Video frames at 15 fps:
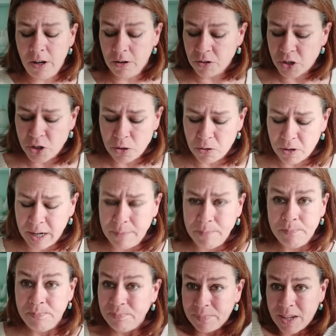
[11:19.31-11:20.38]
Long story,
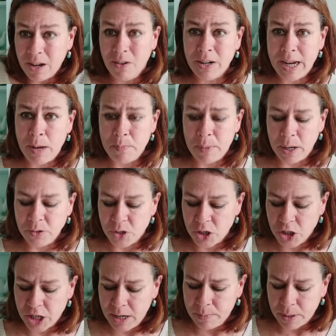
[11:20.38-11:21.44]
can't get post to
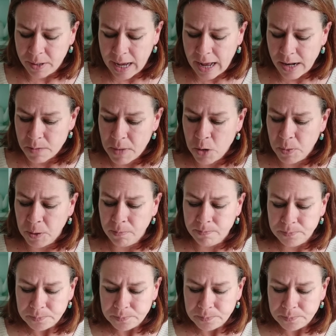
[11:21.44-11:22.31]
Jib at the moment.